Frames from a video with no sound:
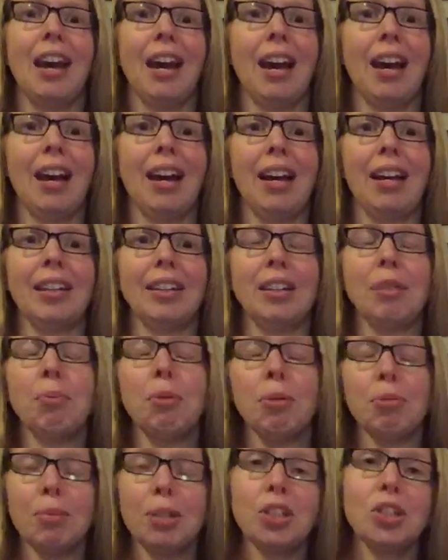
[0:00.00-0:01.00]
Uh, the
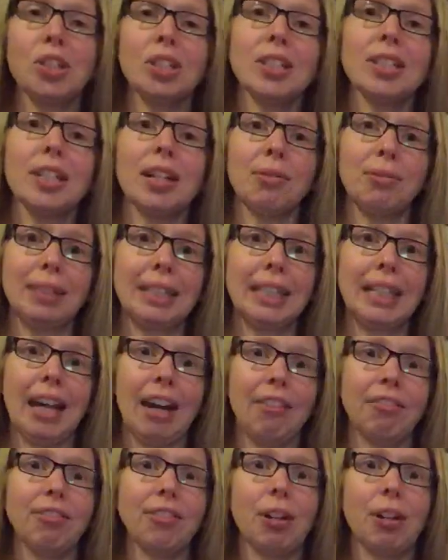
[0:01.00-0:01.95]
permissions that we get